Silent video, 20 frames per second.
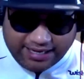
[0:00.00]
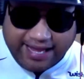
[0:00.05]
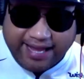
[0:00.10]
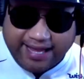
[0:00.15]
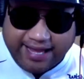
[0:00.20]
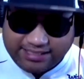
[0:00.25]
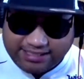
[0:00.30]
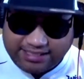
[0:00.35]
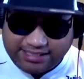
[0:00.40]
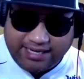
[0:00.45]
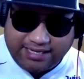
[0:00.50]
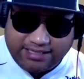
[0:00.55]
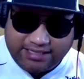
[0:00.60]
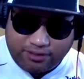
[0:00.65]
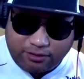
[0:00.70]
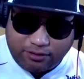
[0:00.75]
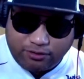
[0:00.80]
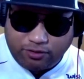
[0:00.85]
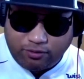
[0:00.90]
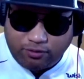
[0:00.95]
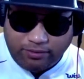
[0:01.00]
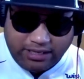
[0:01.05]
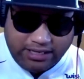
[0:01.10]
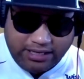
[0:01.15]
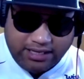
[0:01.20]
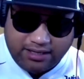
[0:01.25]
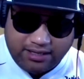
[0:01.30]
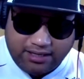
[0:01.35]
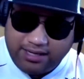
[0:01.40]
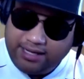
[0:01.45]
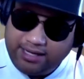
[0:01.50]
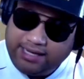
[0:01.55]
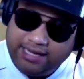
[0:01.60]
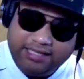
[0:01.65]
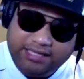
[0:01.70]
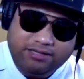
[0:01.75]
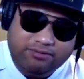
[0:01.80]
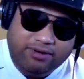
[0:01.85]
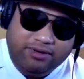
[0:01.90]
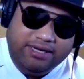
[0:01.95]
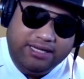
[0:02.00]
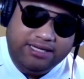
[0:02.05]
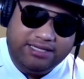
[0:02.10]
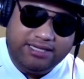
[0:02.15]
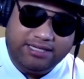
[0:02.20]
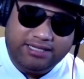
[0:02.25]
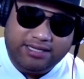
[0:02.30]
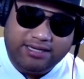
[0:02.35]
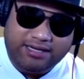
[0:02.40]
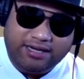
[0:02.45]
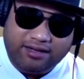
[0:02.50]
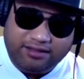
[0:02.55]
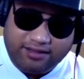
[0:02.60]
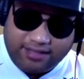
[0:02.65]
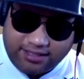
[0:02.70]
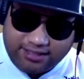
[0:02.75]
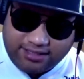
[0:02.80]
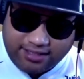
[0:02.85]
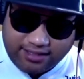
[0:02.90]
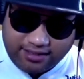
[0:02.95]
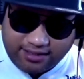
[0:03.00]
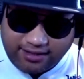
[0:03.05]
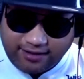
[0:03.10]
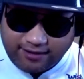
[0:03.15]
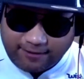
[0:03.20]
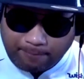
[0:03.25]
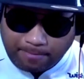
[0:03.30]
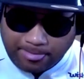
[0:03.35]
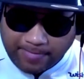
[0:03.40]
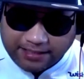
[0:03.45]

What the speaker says: hits in social media, it's really just an authentic thing.